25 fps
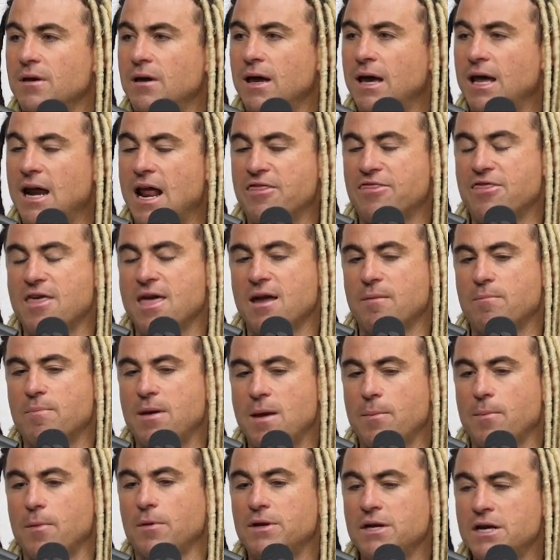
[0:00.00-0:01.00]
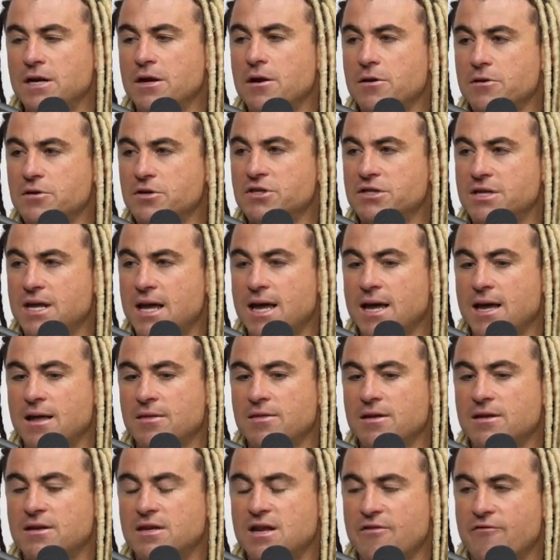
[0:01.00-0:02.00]
And I think people need to understand
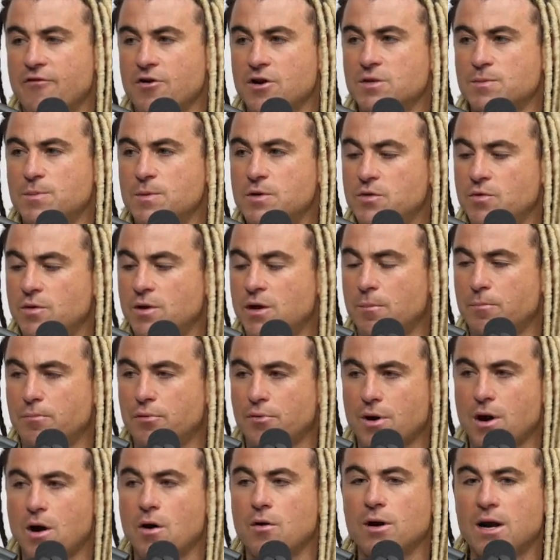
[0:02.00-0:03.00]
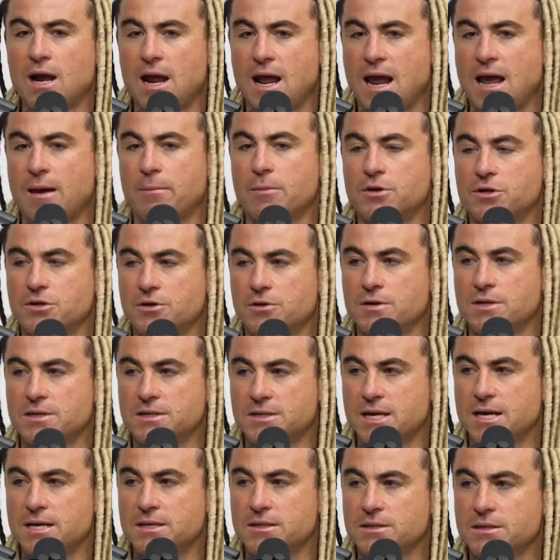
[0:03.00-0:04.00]
the difference between a pro and an amateur is
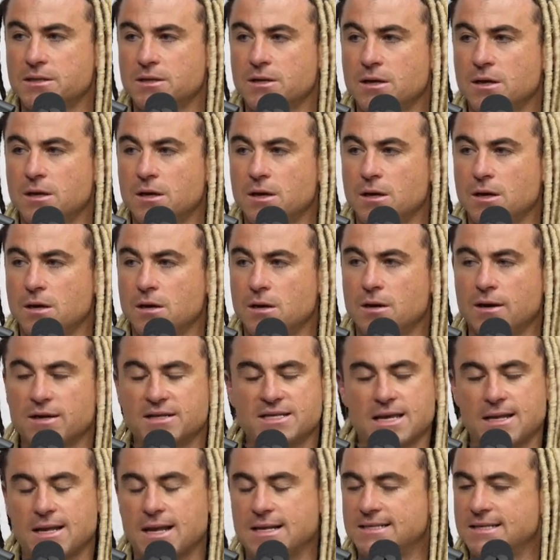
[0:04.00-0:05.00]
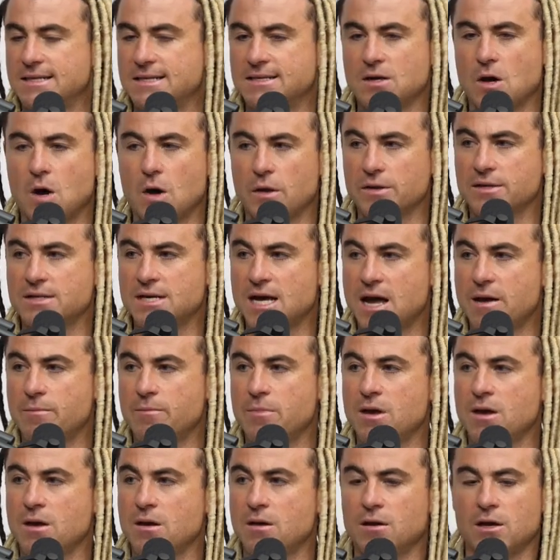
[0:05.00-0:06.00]
this. I say this all the time.
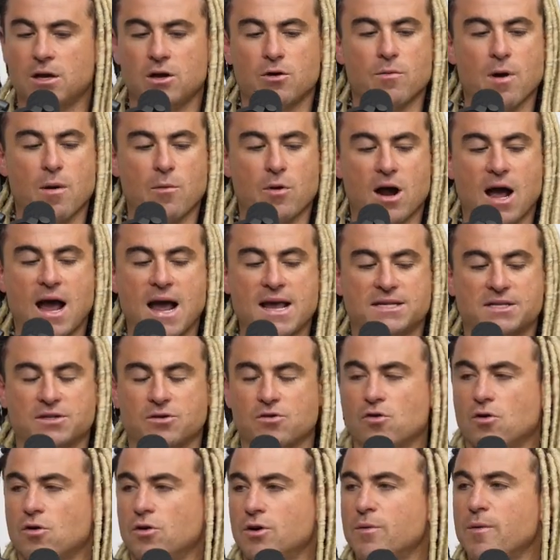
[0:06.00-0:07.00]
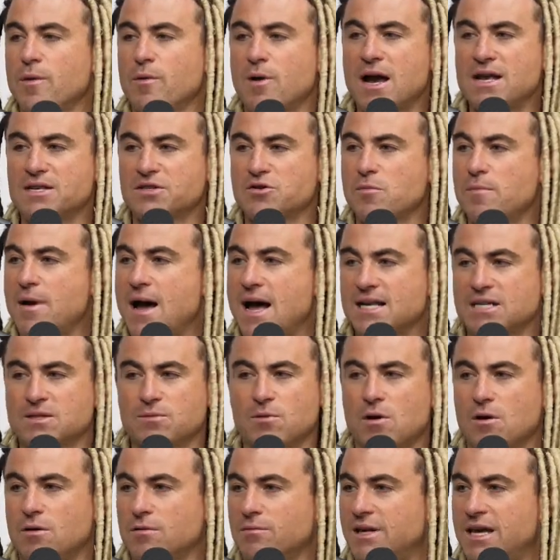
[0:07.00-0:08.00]
You remember high school
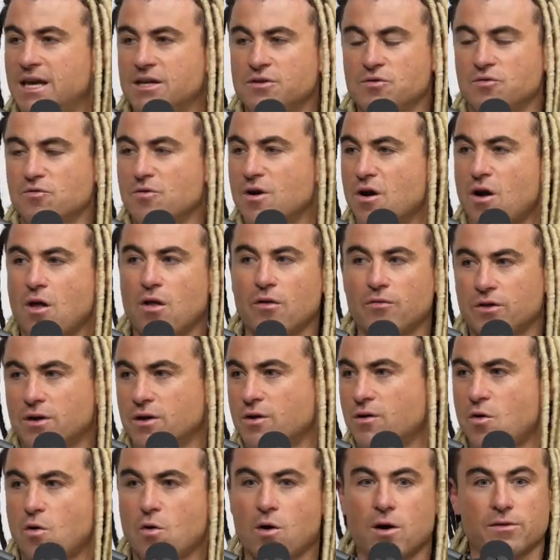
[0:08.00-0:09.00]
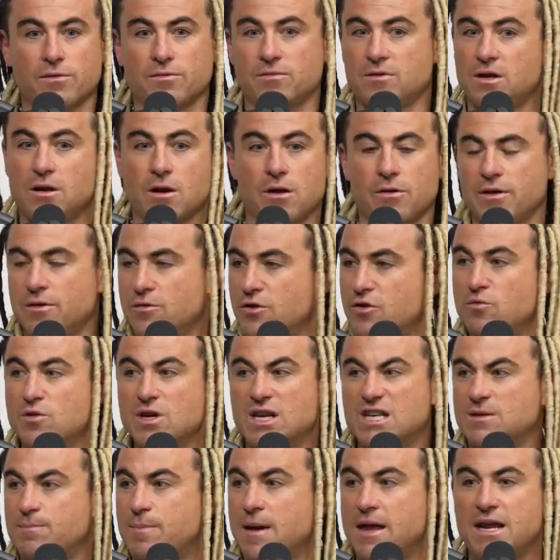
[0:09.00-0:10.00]
basketball, kids would run all over the court, they're
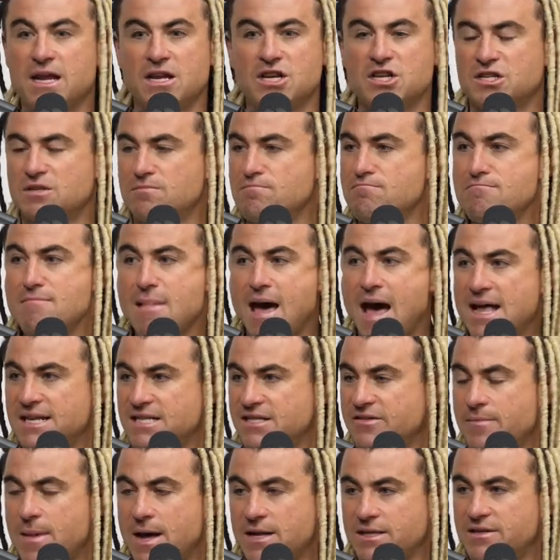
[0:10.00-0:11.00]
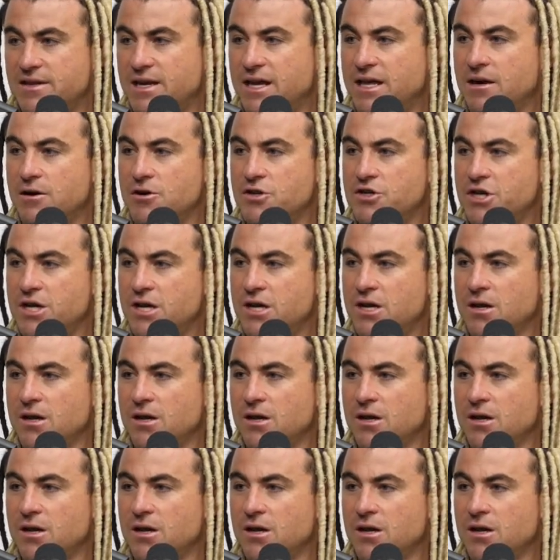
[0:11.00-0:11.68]
expending just massive amounts of energy.